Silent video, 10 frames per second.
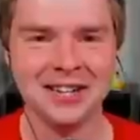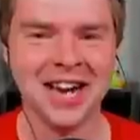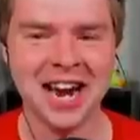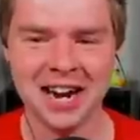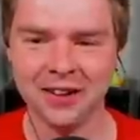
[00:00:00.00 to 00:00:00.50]

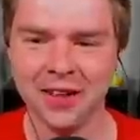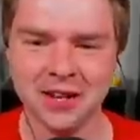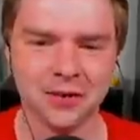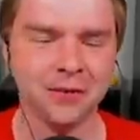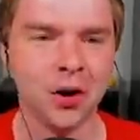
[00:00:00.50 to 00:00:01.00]
Take
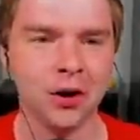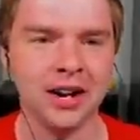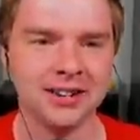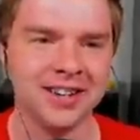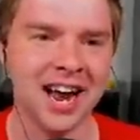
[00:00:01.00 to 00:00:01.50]
this
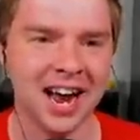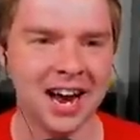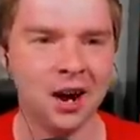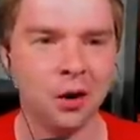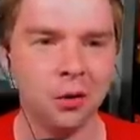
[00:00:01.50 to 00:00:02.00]
ferret
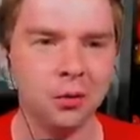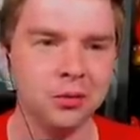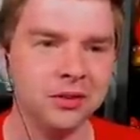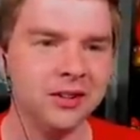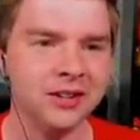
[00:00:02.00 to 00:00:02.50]

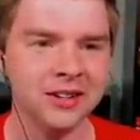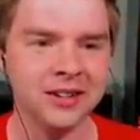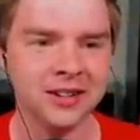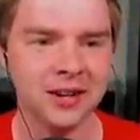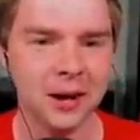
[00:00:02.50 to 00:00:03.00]
down.